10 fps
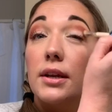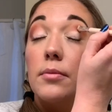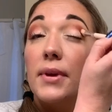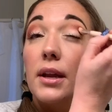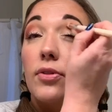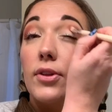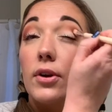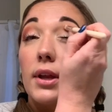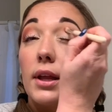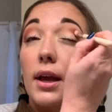it had been in
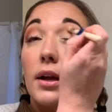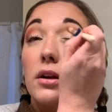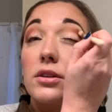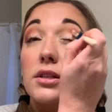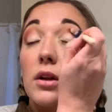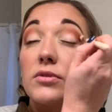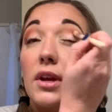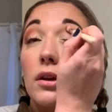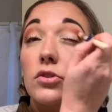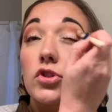30 years. And I was
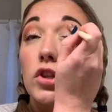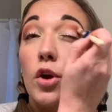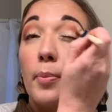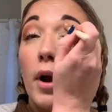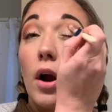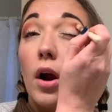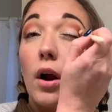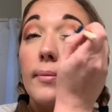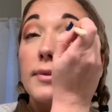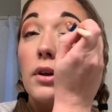like,
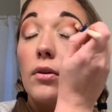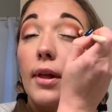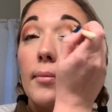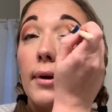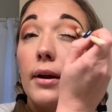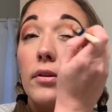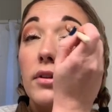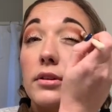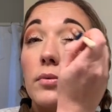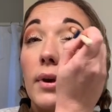super, I'm so glad we're here
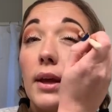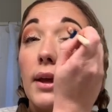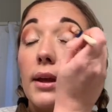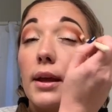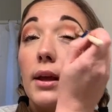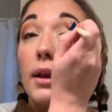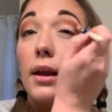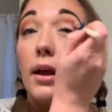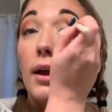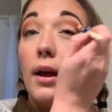this week. And